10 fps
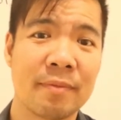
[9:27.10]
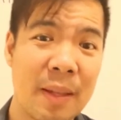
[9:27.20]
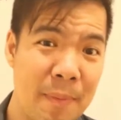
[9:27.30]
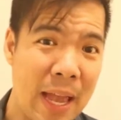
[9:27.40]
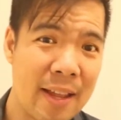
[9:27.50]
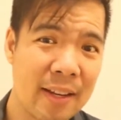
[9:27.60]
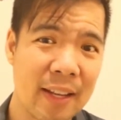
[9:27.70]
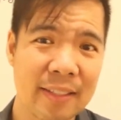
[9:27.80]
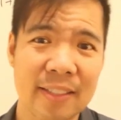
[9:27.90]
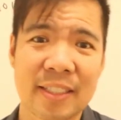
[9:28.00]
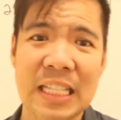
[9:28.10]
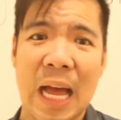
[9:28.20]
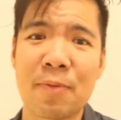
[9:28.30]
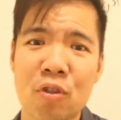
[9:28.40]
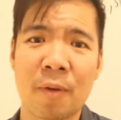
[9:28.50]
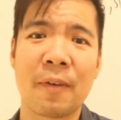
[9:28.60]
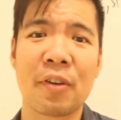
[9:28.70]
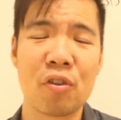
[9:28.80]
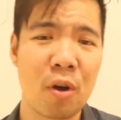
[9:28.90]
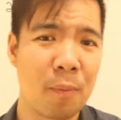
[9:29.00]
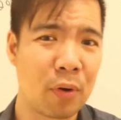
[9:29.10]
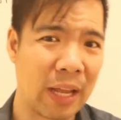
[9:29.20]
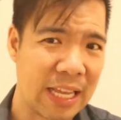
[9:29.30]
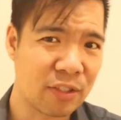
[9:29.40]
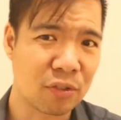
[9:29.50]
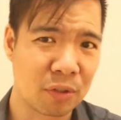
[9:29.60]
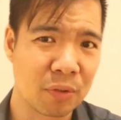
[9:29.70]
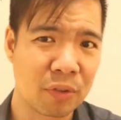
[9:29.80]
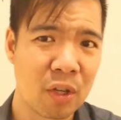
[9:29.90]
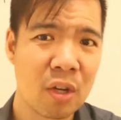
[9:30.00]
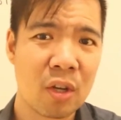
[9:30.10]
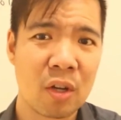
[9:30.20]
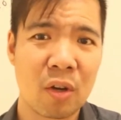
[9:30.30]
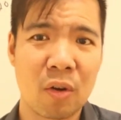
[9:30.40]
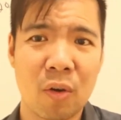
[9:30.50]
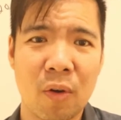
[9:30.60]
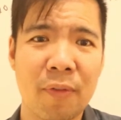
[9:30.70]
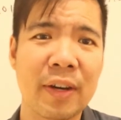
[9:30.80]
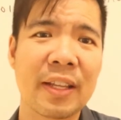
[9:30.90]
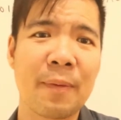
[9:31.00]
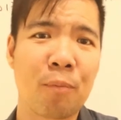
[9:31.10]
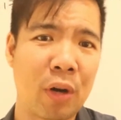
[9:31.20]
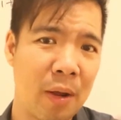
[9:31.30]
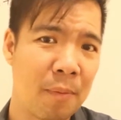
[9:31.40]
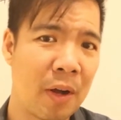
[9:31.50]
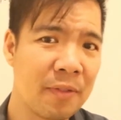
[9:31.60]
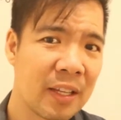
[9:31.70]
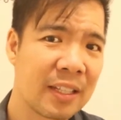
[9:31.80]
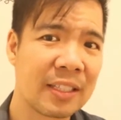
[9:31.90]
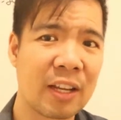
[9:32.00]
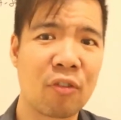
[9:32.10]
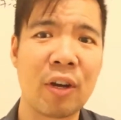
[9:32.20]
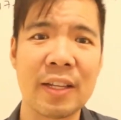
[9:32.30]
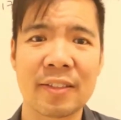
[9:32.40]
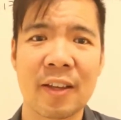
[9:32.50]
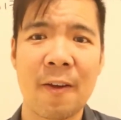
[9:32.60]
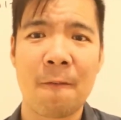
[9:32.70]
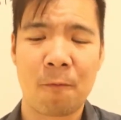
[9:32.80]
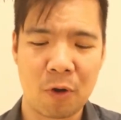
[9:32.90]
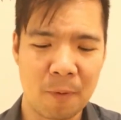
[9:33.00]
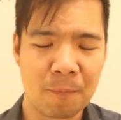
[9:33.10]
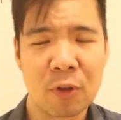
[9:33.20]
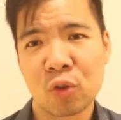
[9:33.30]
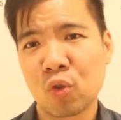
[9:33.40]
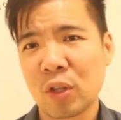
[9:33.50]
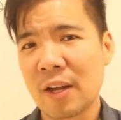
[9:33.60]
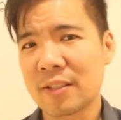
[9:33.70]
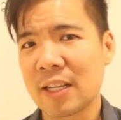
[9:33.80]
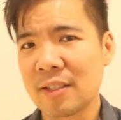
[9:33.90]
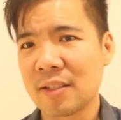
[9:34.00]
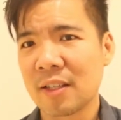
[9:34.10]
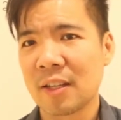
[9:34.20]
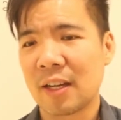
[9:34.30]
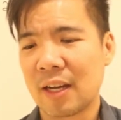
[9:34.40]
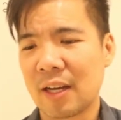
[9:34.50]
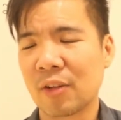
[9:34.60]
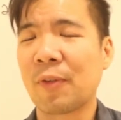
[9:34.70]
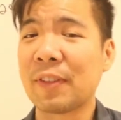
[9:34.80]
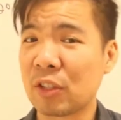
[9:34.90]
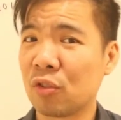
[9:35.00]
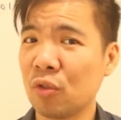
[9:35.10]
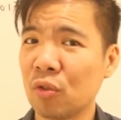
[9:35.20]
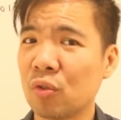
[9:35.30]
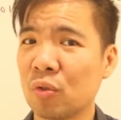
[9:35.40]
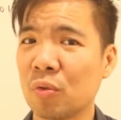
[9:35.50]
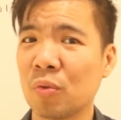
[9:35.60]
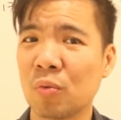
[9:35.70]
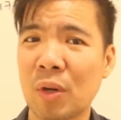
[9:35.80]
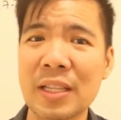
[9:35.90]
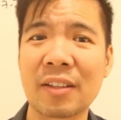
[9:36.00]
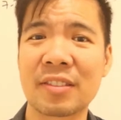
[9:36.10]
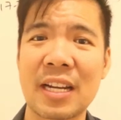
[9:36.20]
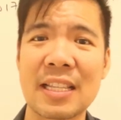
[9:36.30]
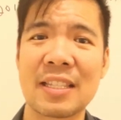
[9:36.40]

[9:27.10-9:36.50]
Demand is a snapshot of the number of escrows over the prior month decreased from two thousand fifty-two to one thousand